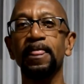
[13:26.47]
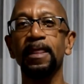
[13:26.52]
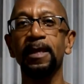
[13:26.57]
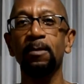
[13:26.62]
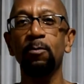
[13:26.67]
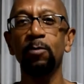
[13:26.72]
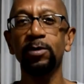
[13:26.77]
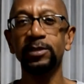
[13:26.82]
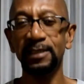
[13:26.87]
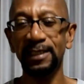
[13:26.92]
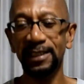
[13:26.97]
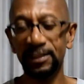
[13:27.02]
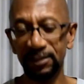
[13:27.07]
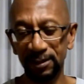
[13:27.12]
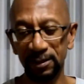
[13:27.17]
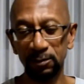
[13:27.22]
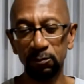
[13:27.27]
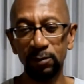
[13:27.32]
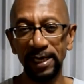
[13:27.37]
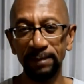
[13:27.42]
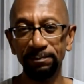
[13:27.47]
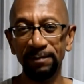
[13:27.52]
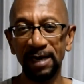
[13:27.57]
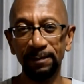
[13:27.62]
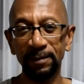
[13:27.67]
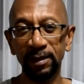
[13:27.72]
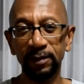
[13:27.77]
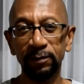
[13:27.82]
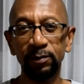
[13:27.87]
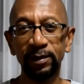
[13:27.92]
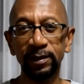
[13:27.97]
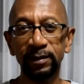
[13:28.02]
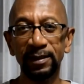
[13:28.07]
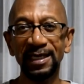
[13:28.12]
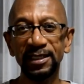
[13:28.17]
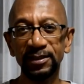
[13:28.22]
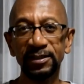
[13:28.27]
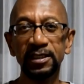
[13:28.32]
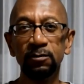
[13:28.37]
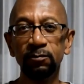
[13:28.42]
What the listed rate might be
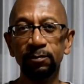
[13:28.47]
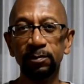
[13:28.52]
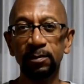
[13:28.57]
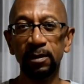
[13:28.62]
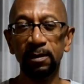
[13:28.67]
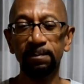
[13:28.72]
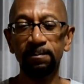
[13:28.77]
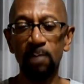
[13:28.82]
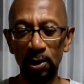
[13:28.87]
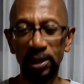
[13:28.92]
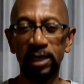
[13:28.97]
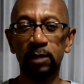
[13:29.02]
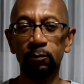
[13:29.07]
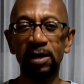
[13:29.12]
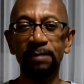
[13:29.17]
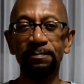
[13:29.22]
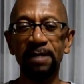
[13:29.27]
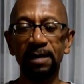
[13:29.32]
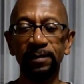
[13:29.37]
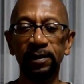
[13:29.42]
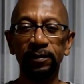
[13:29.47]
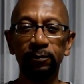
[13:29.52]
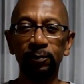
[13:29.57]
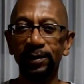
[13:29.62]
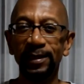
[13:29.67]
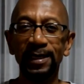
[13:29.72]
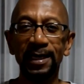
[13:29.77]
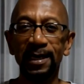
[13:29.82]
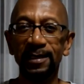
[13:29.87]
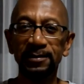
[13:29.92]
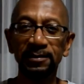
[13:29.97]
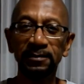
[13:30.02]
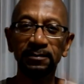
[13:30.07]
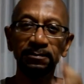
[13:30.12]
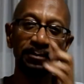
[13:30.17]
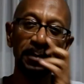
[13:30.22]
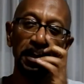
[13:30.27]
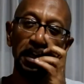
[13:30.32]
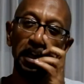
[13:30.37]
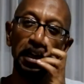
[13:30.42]
listed market rate might be 3,000.
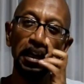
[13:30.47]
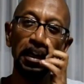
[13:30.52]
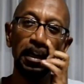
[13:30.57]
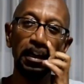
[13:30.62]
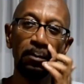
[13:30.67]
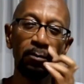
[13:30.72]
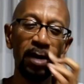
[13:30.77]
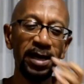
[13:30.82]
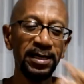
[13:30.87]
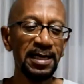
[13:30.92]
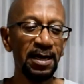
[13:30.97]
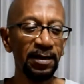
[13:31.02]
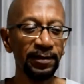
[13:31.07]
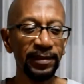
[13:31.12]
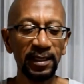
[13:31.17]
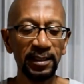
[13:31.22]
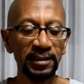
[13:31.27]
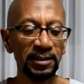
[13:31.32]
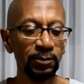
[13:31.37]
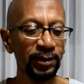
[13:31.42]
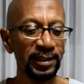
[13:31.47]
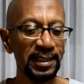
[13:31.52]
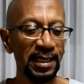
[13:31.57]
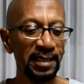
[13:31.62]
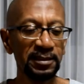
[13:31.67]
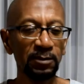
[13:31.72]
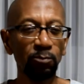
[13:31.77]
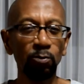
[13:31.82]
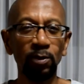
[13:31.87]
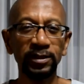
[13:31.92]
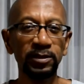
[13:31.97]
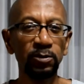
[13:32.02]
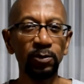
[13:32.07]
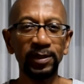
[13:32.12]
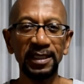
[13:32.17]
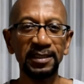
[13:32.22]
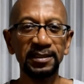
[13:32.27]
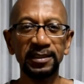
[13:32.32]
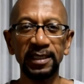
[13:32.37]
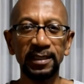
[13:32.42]
Right now, I think it's
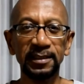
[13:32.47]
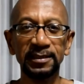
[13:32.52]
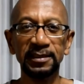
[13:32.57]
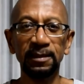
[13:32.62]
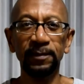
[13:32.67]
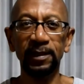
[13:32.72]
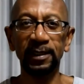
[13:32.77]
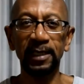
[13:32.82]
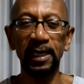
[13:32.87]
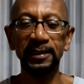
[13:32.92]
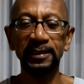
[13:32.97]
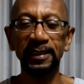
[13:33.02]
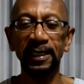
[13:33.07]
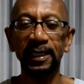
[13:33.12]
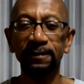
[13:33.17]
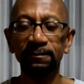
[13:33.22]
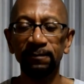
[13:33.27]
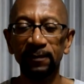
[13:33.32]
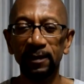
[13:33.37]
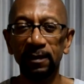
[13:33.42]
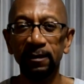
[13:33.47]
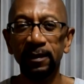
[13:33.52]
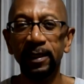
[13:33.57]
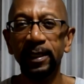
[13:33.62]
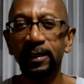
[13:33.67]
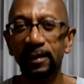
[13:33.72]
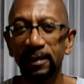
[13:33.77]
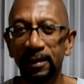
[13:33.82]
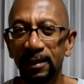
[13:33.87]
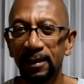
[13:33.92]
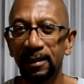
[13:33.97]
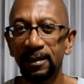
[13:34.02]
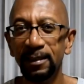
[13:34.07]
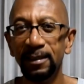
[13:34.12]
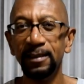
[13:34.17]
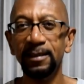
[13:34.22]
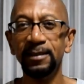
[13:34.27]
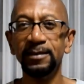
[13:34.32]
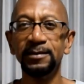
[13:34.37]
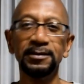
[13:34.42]
3,126, something like that, right?
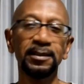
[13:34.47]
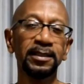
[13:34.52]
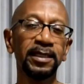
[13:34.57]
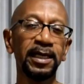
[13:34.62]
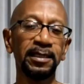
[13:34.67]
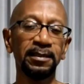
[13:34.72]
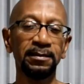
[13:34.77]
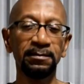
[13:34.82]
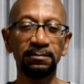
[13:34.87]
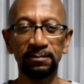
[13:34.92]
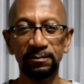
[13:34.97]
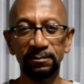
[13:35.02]
So you're getting,